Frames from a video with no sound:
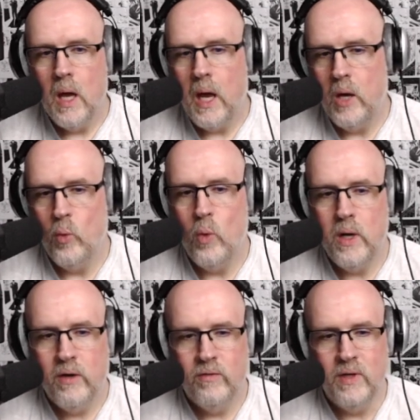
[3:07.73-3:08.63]
And what
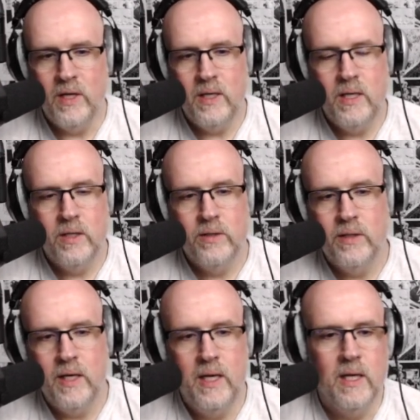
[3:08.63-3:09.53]
I've done
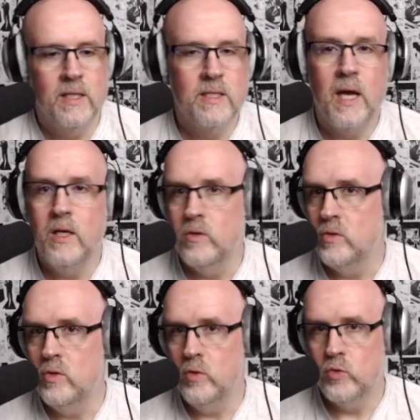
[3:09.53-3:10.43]
here is I use
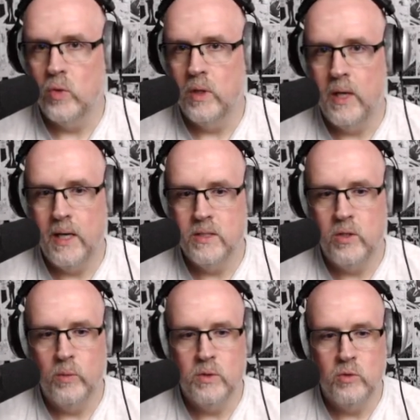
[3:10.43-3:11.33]

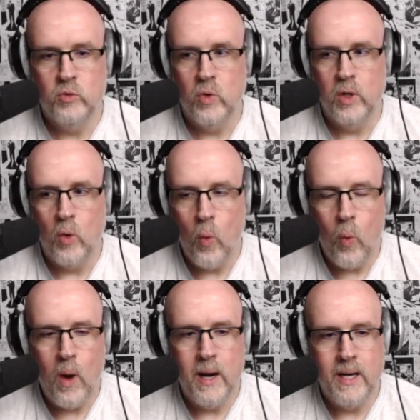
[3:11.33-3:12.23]
Izotope's Neutron
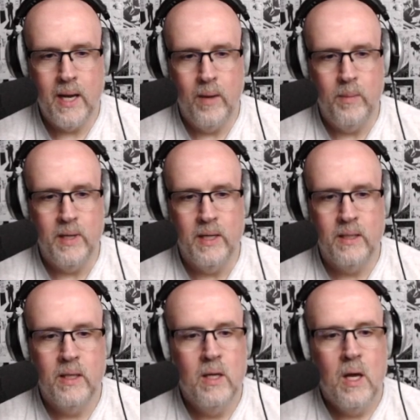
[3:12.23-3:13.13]
quite a
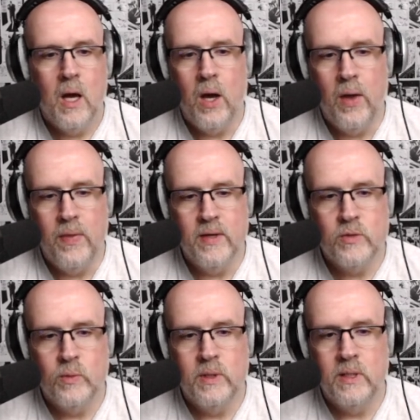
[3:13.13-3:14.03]
bit. On
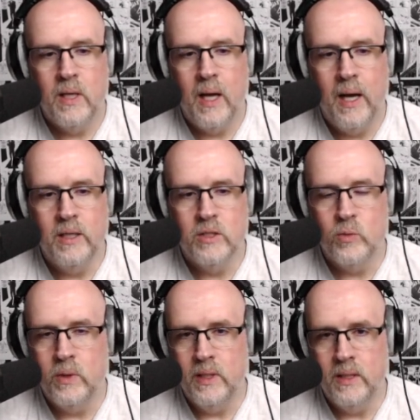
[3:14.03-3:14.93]
this one, I just
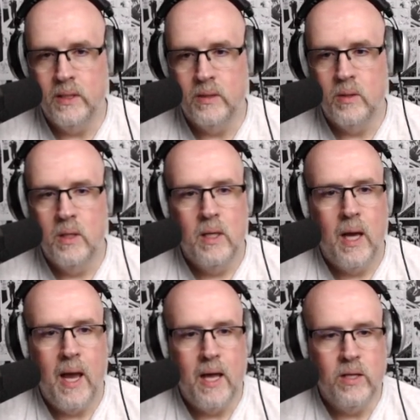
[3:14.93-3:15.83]
went in,
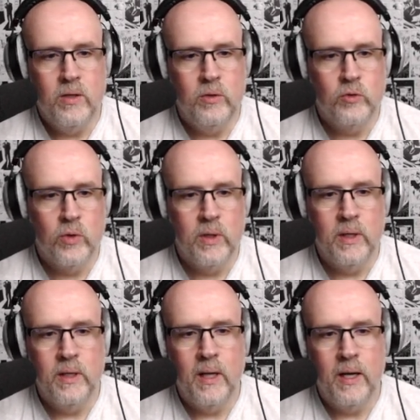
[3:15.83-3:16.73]
added
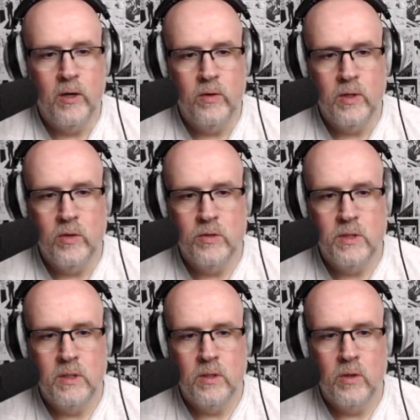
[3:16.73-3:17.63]
Neutron, I go to the
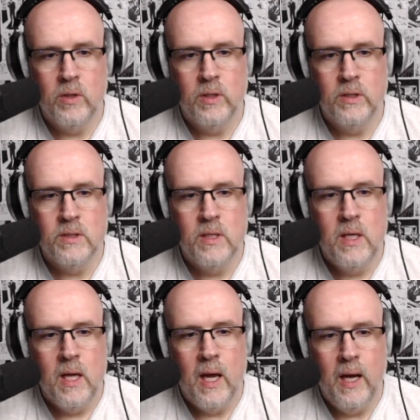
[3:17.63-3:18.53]
acoustic guitars,
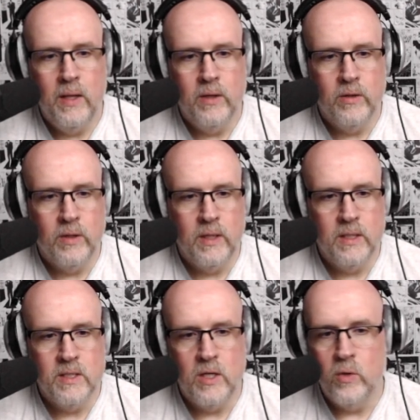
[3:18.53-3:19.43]
and there
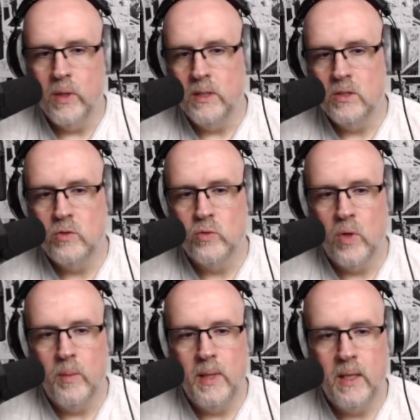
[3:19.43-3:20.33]
is a great
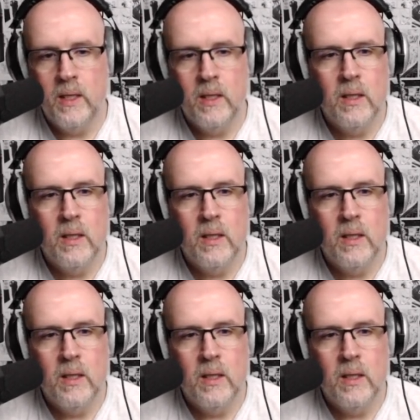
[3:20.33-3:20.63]
strumming